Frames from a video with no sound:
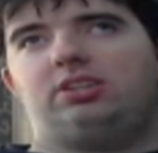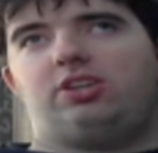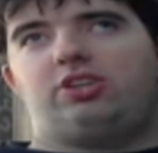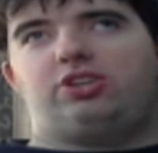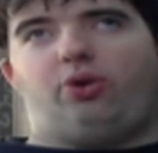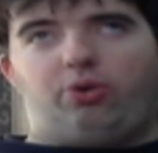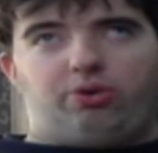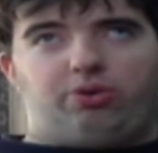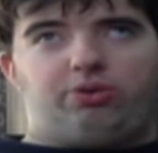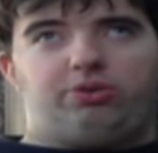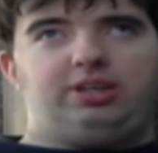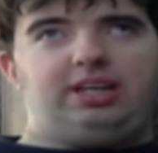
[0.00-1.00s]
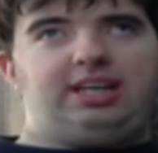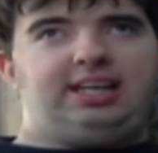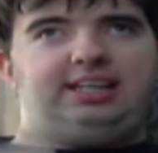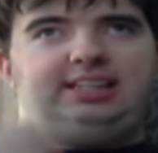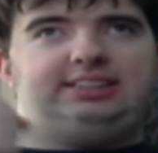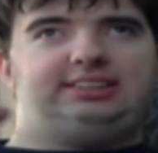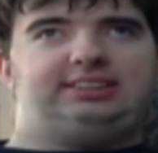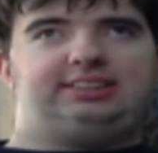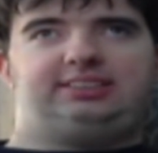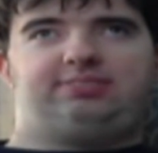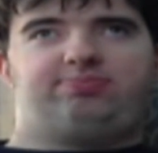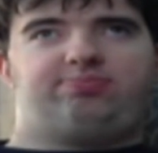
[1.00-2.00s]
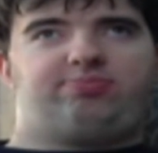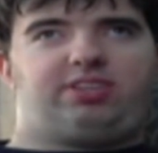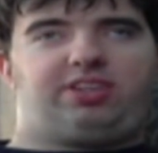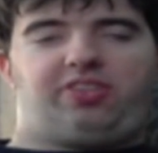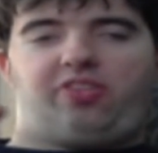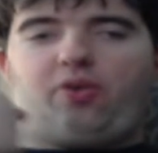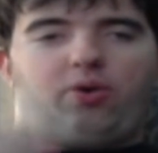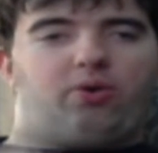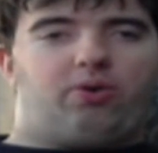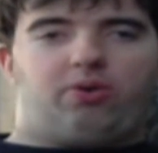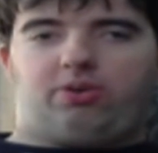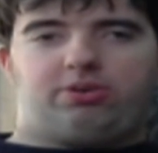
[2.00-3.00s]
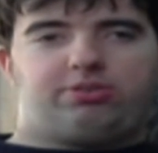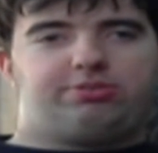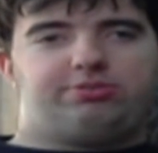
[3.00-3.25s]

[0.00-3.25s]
Thor is Thor,